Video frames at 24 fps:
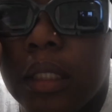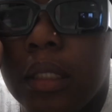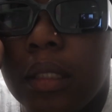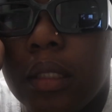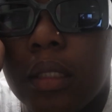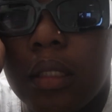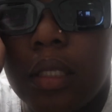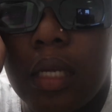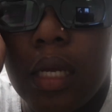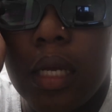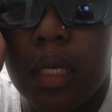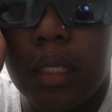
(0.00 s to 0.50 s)

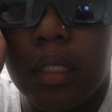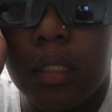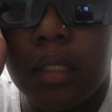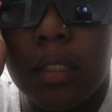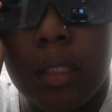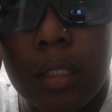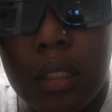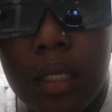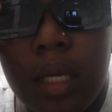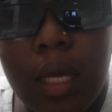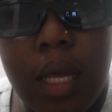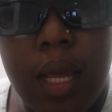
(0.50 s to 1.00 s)
inside
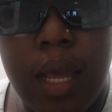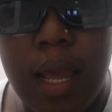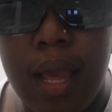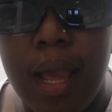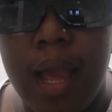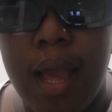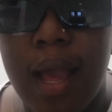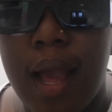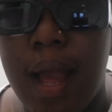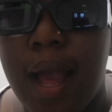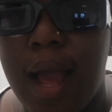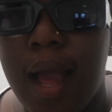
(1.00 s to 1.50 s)

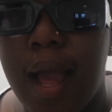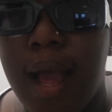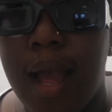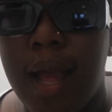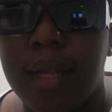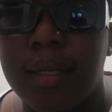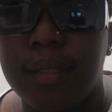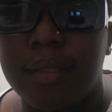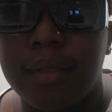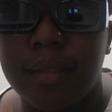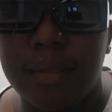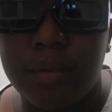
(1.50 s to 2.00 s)

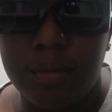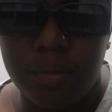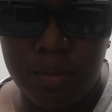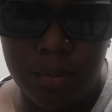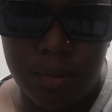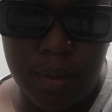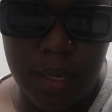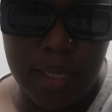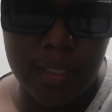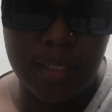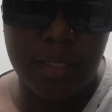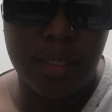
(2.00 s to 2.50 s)
and
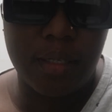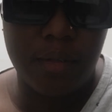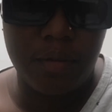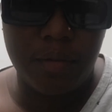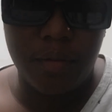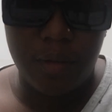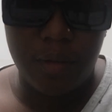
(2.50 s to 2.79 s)
why is Jayden